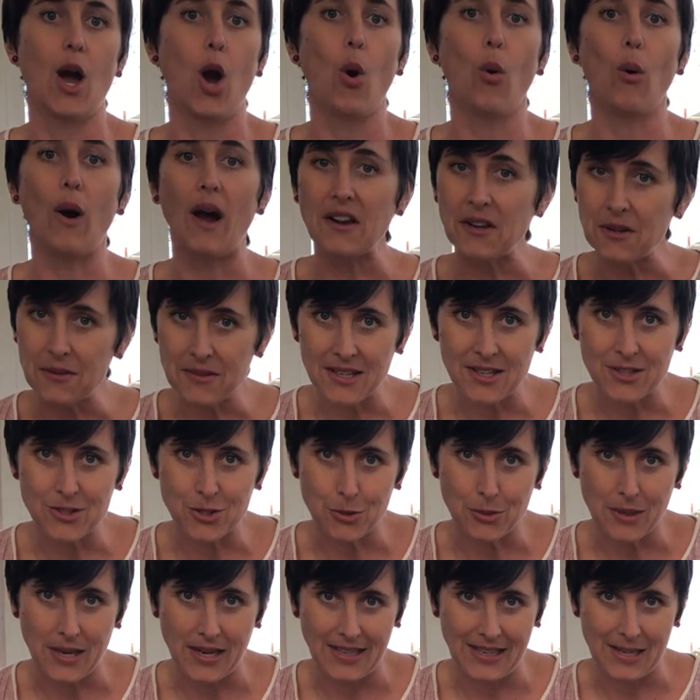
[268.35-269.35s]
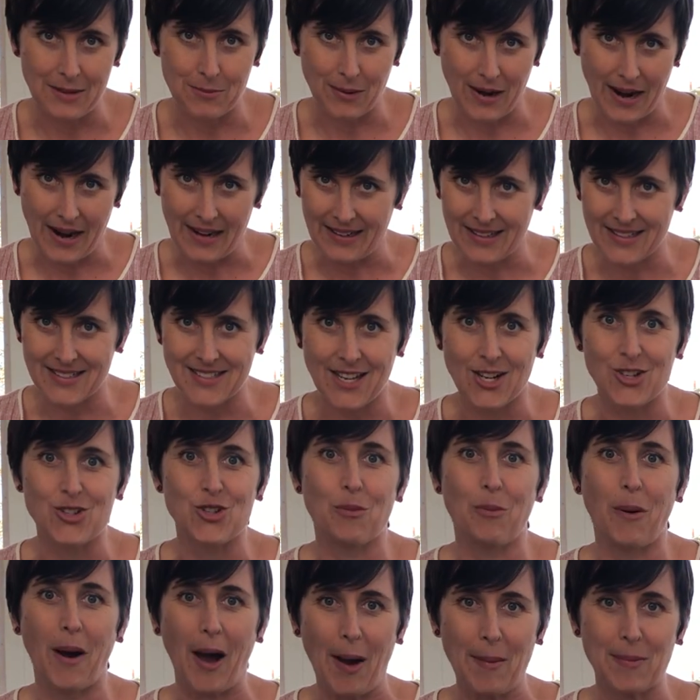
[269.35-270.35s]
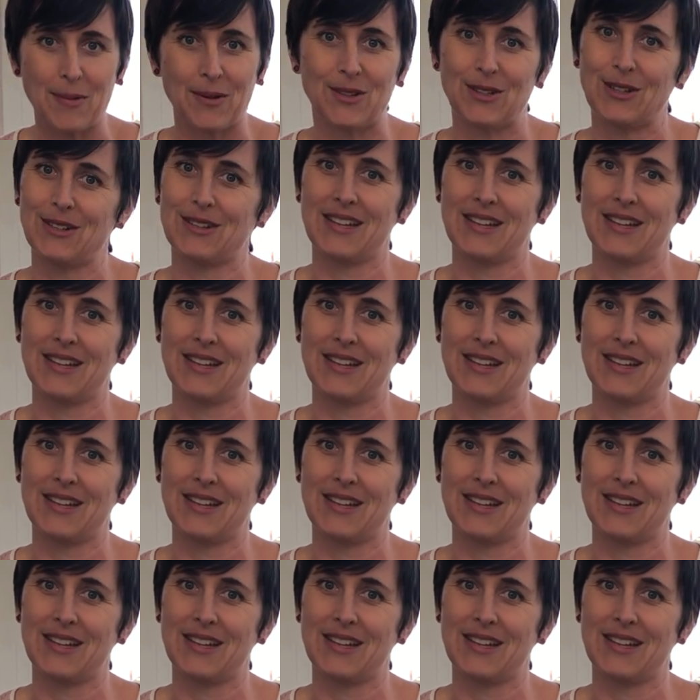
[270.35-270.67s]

Why do you think zucchini bread is such a popular